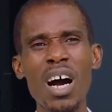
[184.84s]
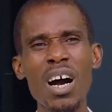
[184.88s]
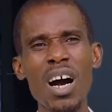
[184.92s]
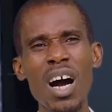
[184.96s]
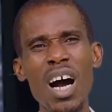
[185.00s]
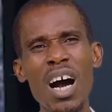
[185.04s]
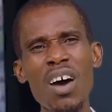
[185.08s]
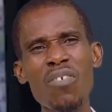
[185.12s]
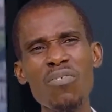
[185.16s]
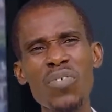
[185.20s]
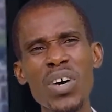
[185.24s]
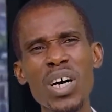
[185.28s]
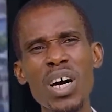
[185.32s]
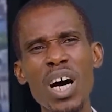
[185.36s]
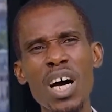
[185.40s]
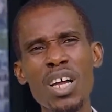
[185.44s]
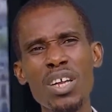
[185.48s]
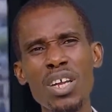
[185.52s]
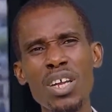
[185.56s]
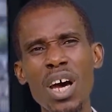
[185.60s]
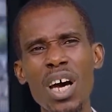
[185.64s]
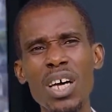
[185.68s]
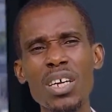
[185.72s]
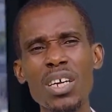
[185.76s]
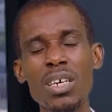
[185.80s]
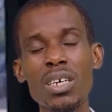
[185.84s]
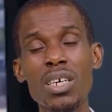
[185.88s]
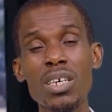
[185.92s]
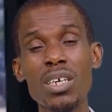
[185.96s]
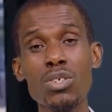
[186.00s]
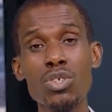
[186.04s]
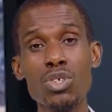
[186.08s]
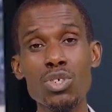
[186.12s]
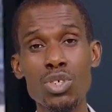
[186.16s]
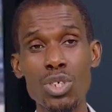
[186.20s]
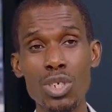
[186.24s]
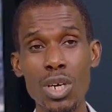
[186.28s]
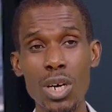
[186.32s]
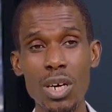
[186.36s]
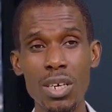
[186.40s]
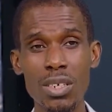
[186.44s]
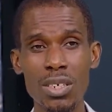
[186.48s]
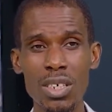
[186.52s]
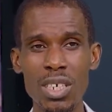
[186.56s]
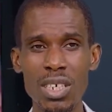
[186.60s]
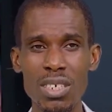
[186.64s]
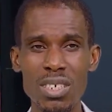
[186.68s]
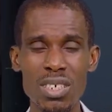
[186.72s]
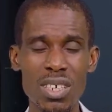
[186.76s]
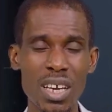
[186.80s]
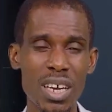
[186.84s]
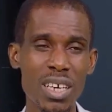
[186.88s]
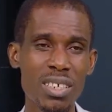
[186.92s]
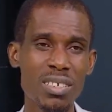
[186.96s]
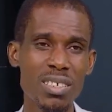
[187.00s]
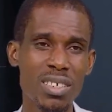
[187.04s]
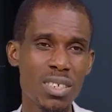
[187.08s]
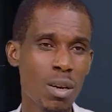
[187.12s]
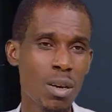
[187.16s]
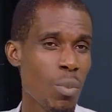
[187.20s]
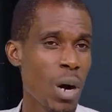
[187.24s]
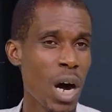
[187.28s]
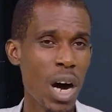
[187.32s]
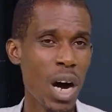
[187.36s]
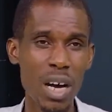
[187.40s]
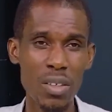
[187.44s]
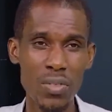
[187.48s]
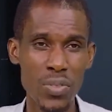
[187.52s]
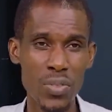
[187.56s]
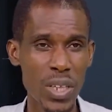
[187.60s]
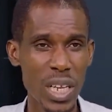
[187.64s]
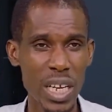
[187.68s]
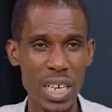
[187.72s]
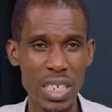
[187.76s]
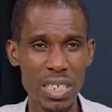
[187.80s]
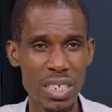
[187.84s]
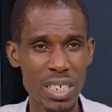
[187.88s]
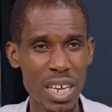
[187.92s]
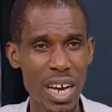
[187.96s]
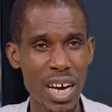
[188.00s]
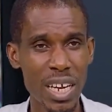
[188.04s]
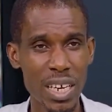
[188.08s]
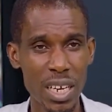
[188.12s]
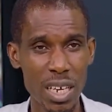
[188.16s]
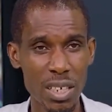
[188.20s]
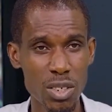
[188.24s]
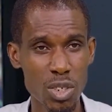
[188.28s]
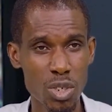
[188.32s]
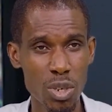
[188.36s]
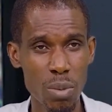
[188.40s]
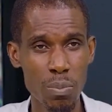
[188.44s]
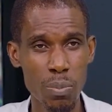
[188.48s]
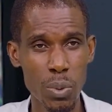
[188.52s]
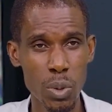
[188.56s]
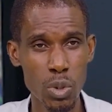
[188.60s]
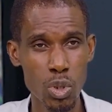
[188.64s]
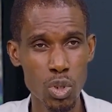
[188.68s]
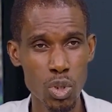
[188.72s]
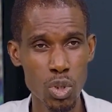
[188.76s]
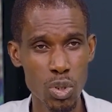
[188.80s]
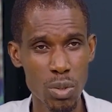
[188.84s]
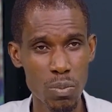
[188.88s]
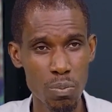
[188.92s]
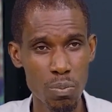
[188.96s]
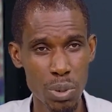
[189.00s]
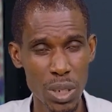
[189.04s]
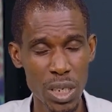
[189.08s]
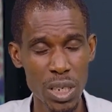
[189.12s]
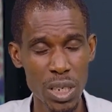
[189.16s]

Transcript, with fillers: uh, have another concern. They said some athletes are not supposed to